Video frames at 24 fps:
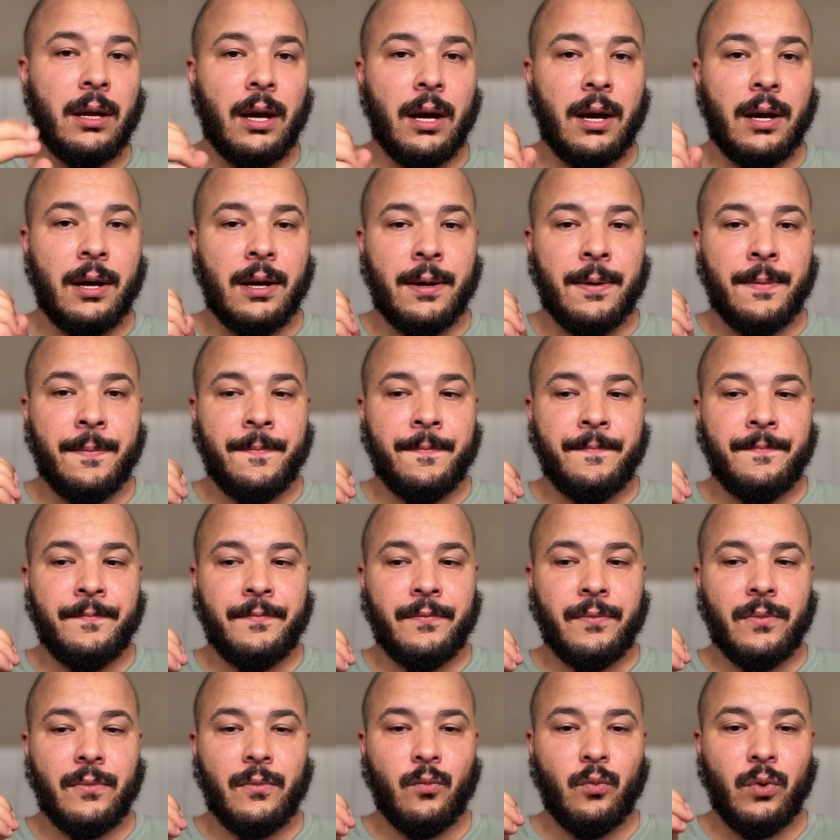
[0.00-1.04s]
Um,
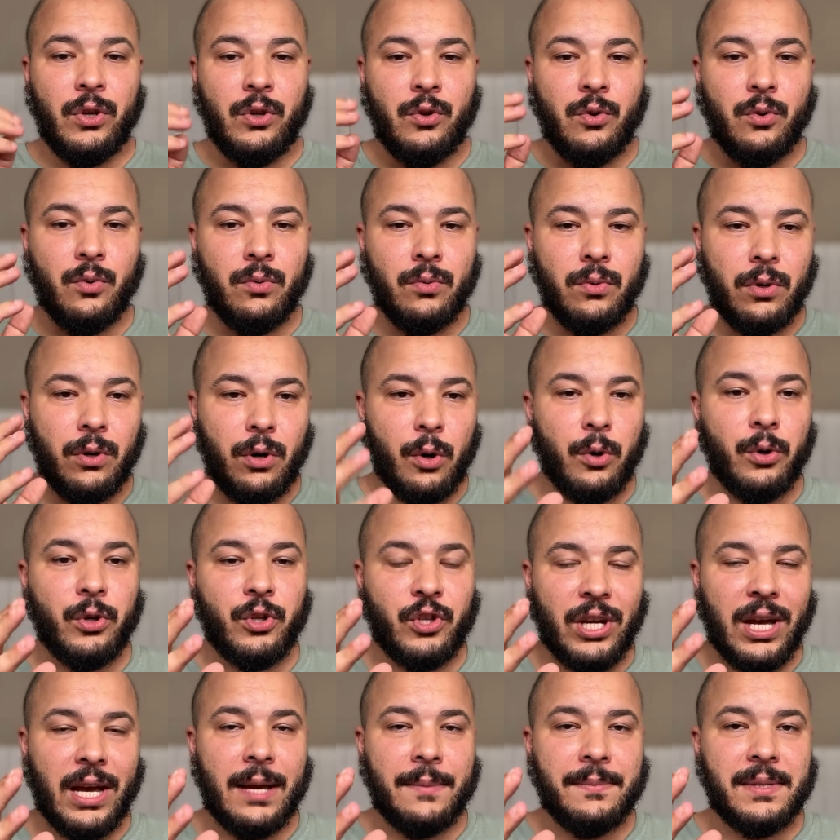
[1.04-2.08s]
when you
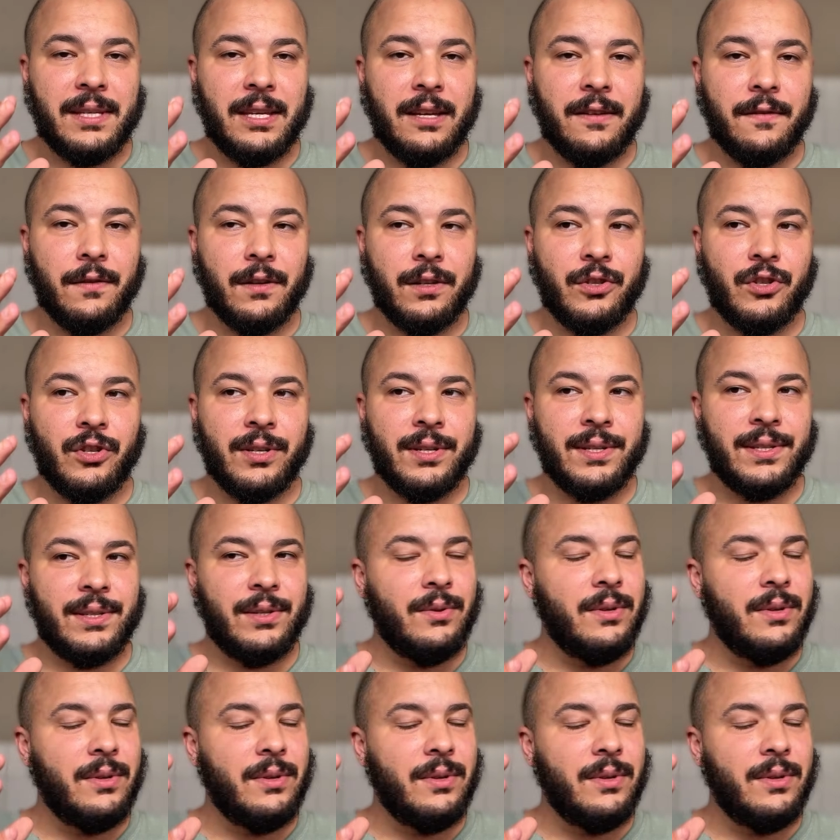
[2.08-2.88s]
coach at MC of Algiers,